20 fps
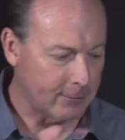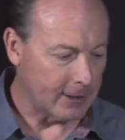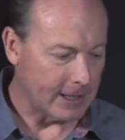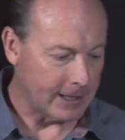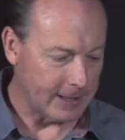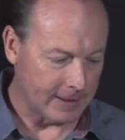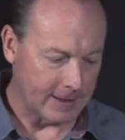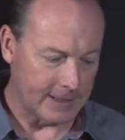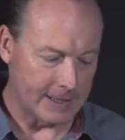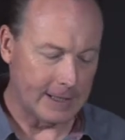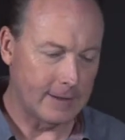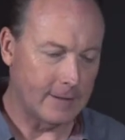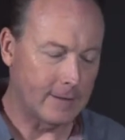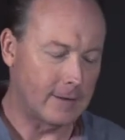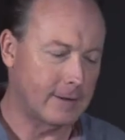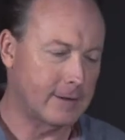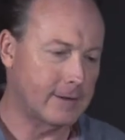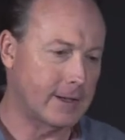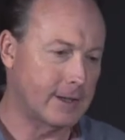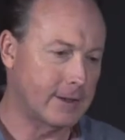right at the end of
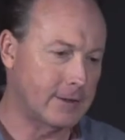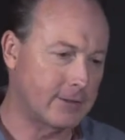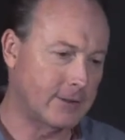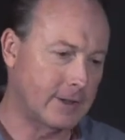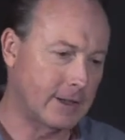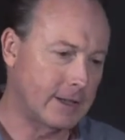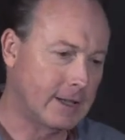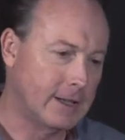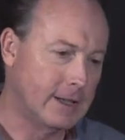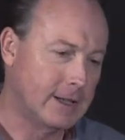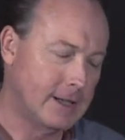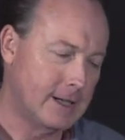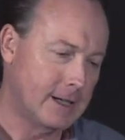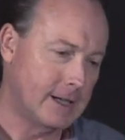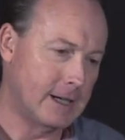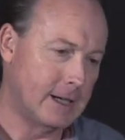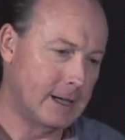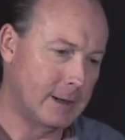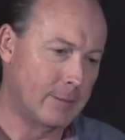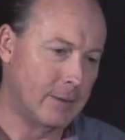the tasting.
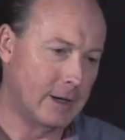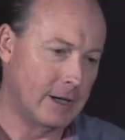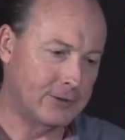I